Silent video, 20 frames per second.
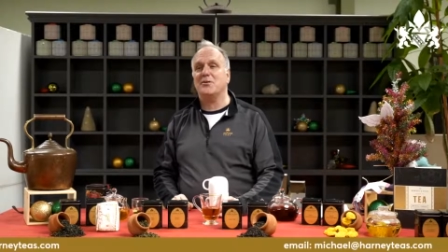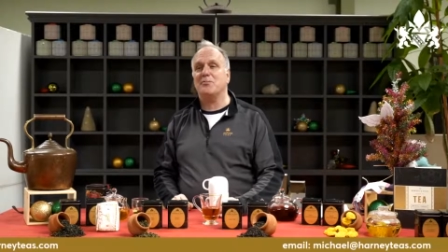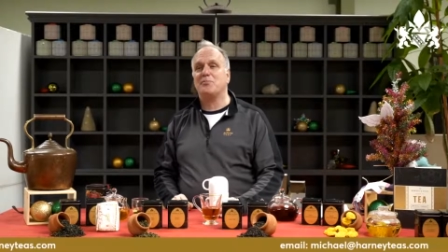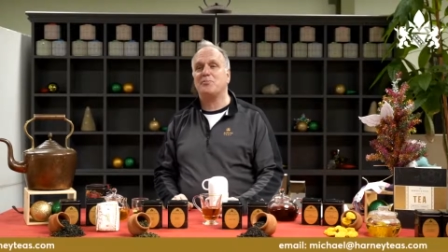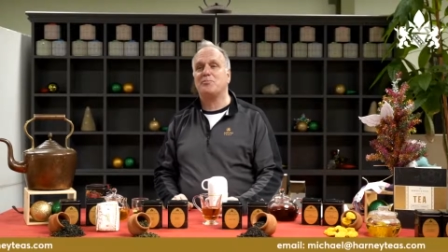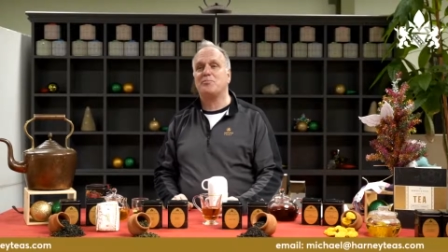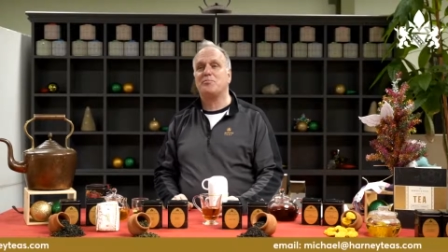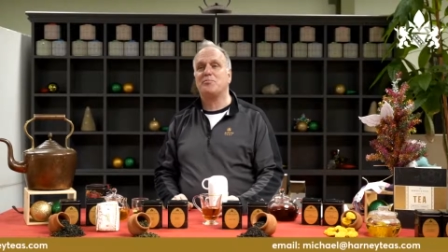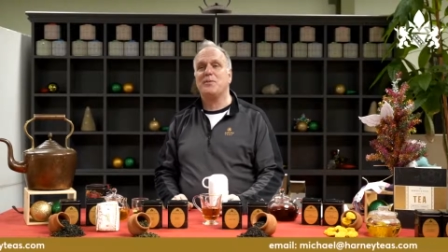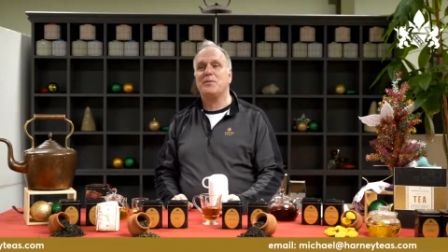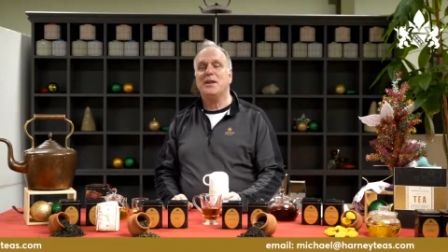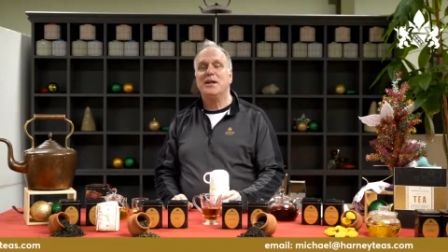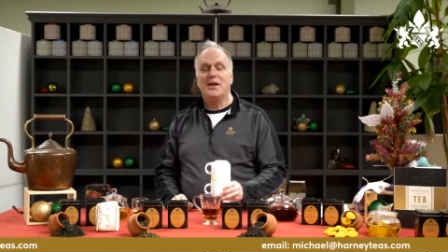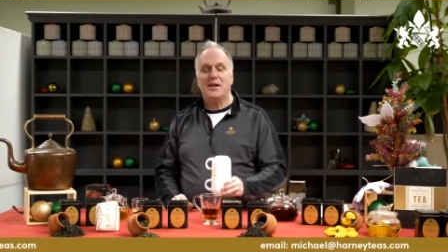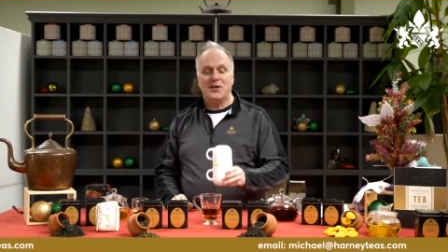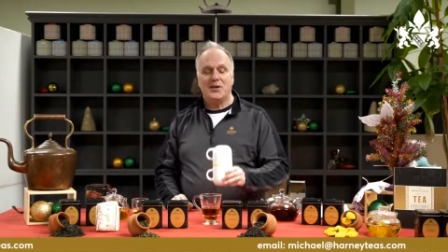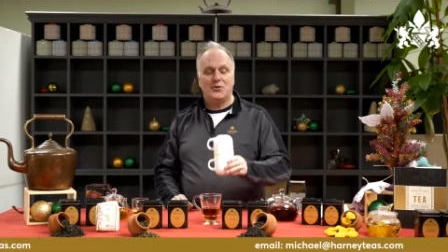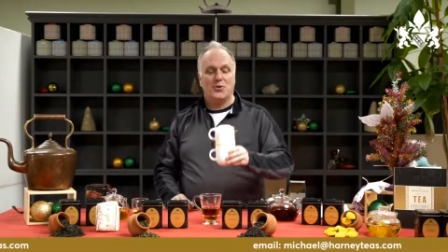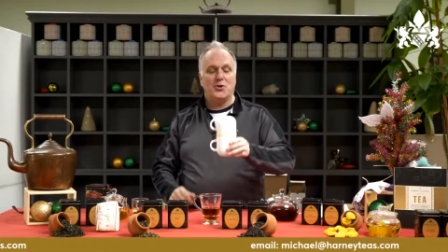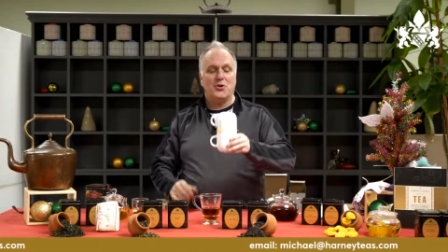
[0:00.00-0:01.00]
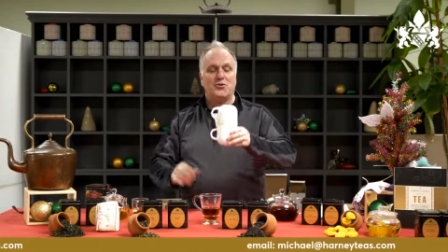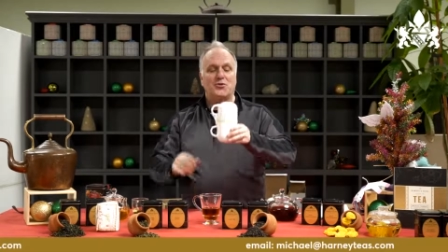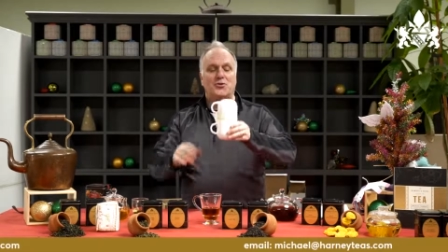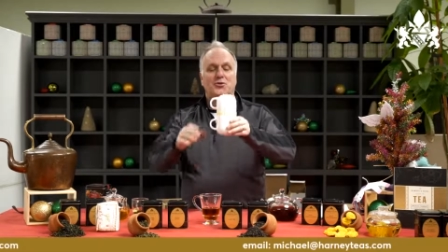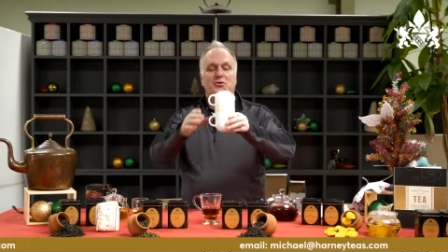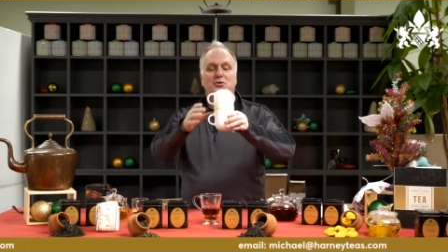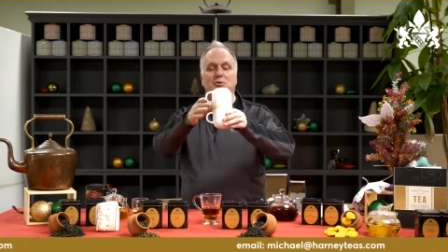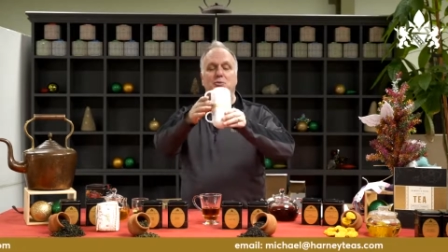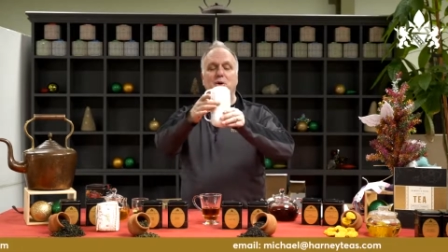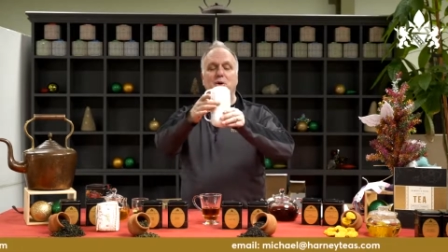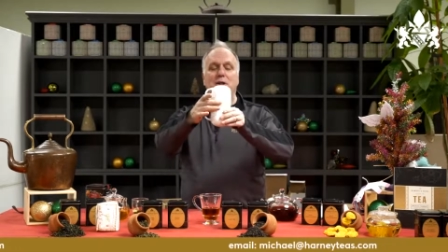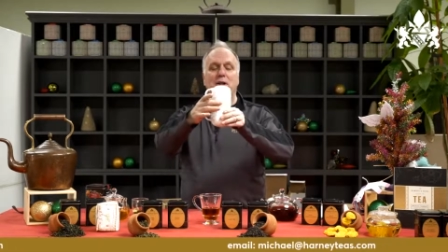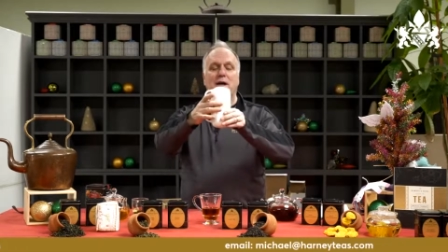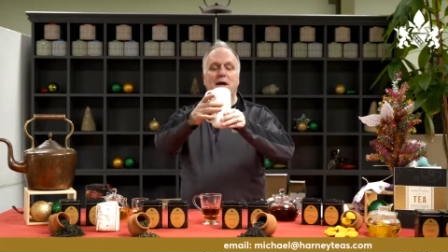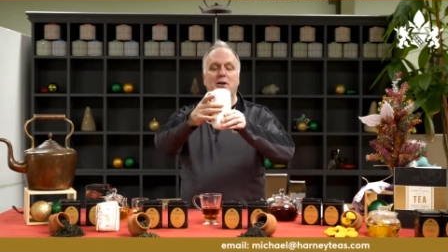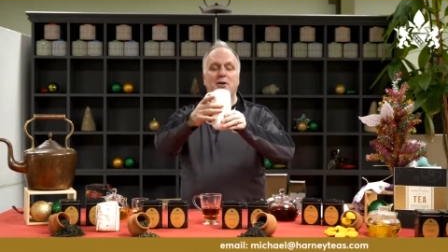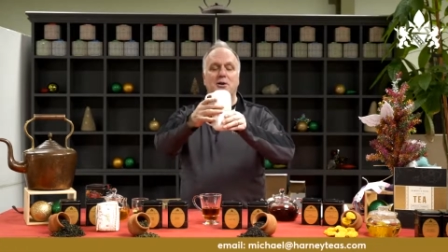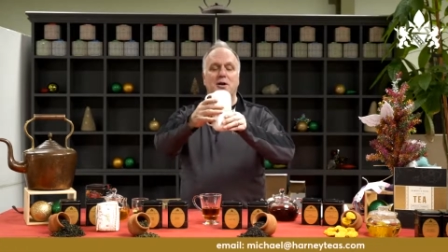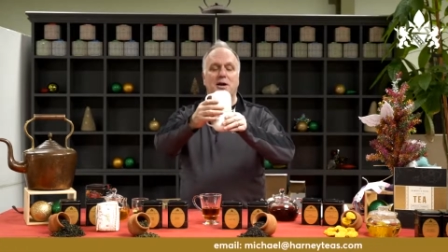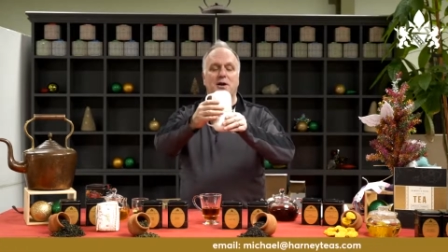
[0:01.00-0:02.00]
So this is to win that, you have to
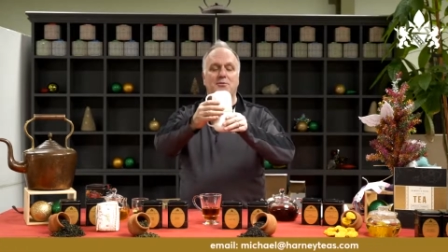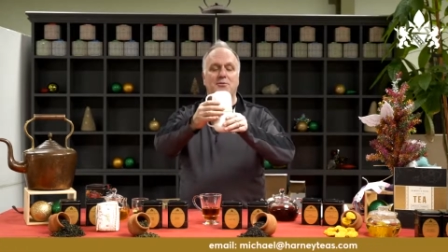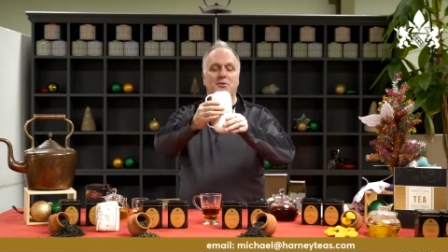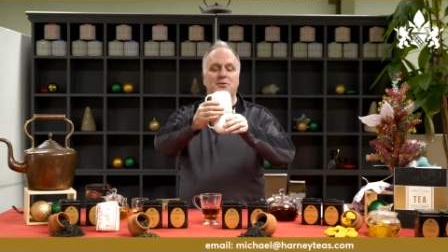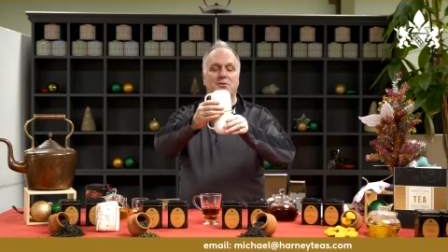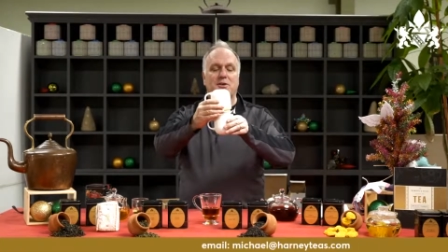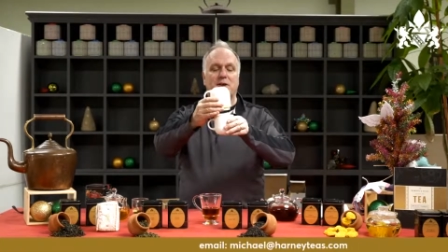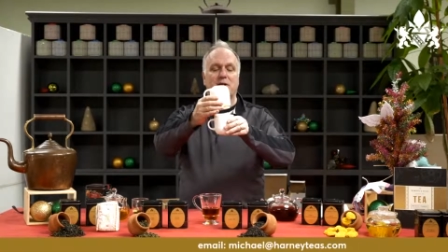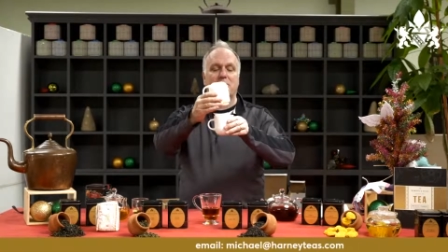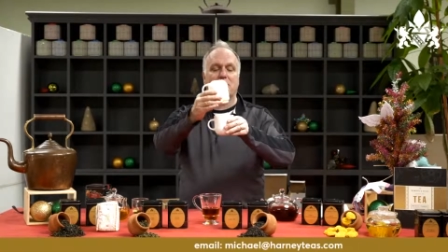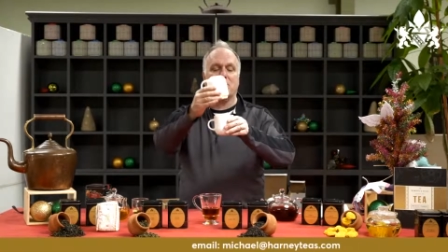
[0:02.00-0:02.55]
say her name